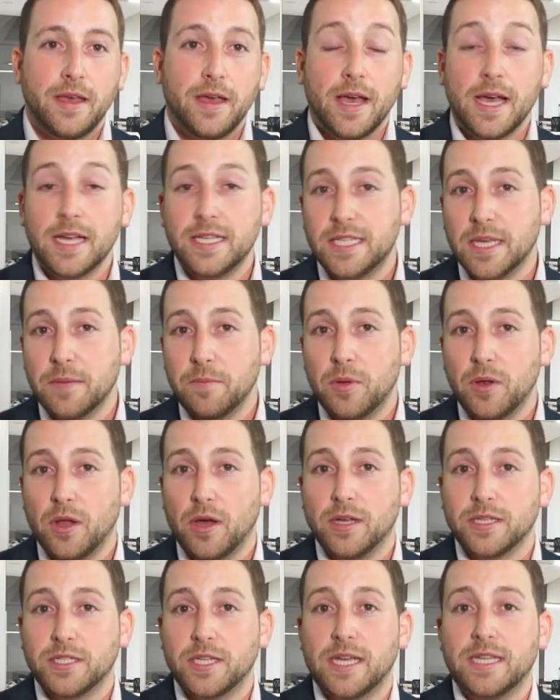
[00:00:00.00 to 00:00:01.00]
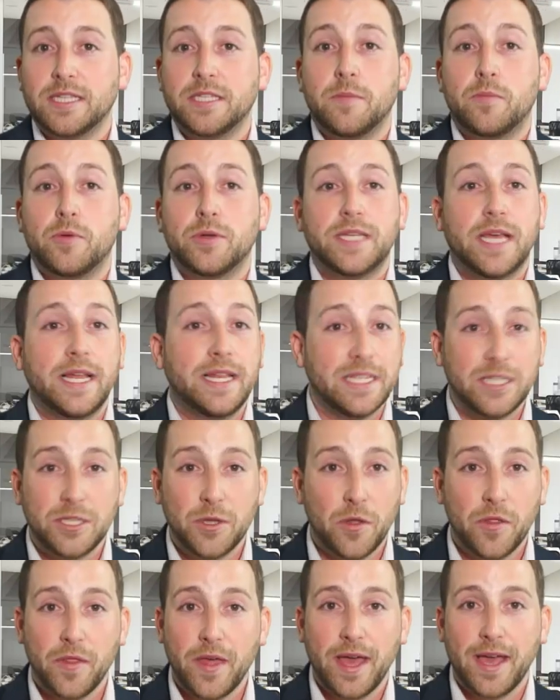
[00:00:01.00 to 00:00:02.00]
A simple answer is to pretend it's
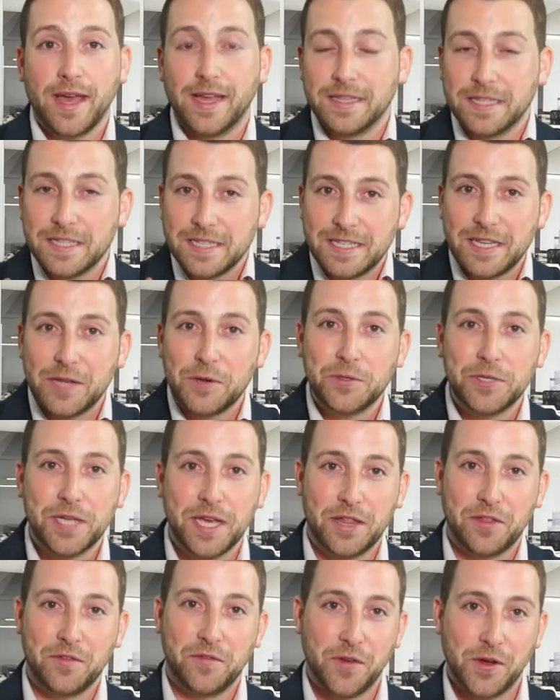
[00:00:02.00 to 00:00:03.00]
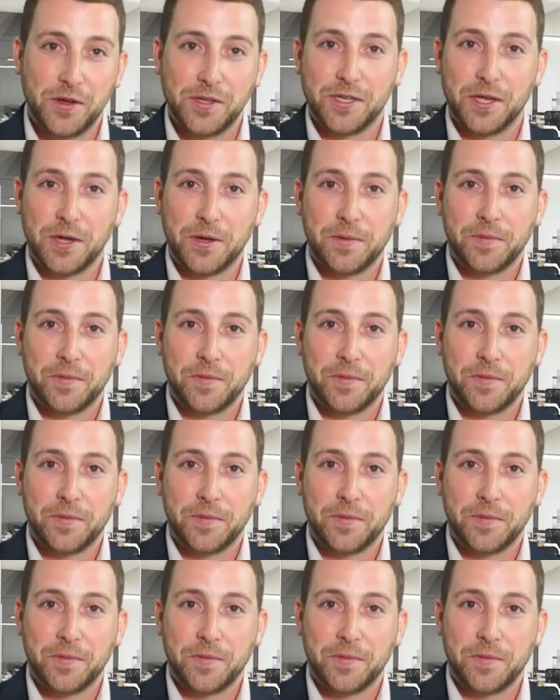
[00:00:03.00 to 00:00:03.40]
not there and still take the photo.